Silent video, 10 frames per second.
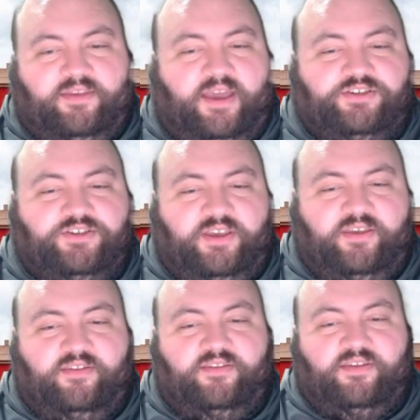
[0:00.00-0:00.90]
actually
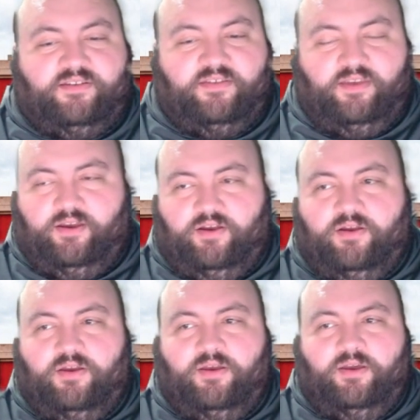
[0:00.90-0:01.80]
his 6th year.
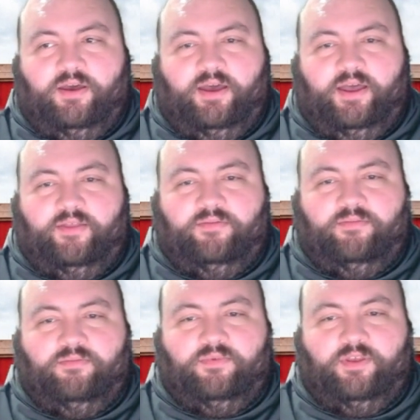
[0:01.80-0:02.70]

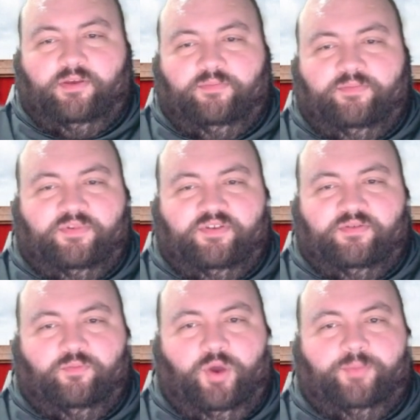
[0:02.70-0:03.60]
The
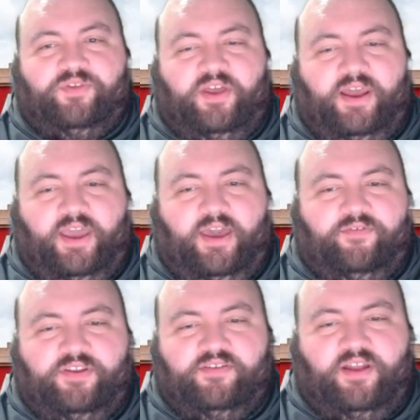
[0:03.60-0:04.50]
website I have
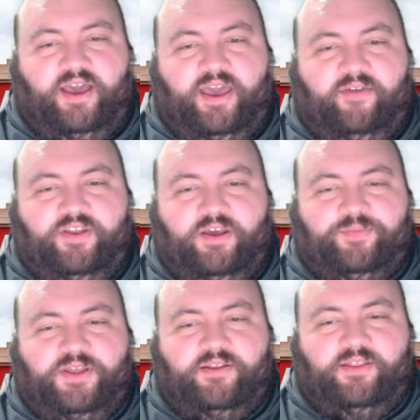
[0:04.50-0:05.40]
does not have it
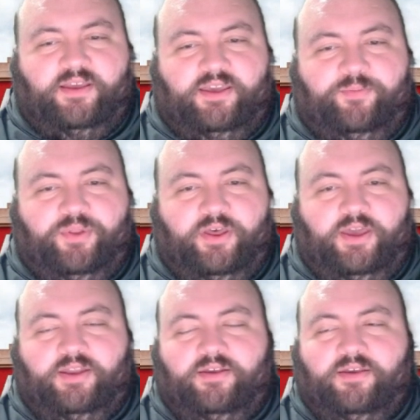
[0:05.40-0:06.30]
updated that he
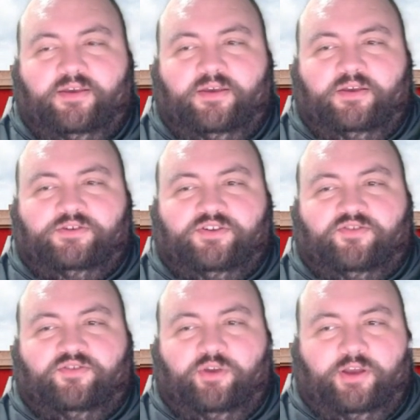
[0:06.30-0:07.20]
played just
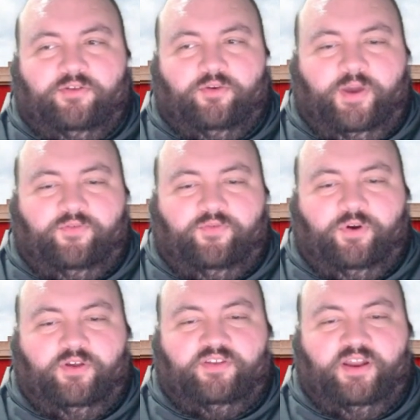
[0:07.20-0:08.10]
2 years at Wake
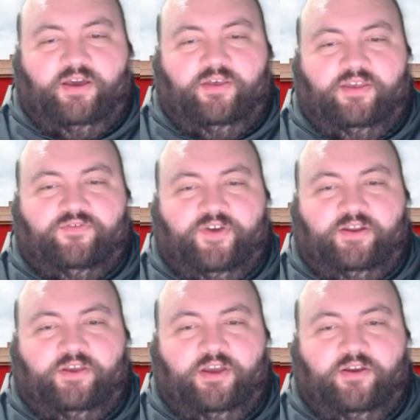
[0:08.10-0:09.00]
Forest and now his final
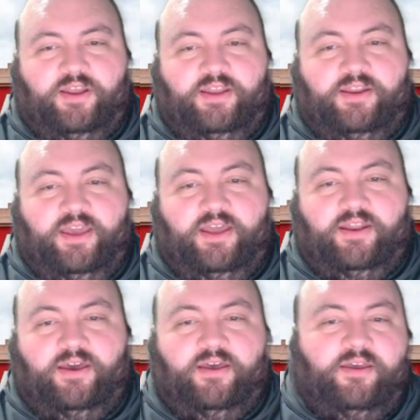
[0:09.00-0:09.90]
year at Indiana.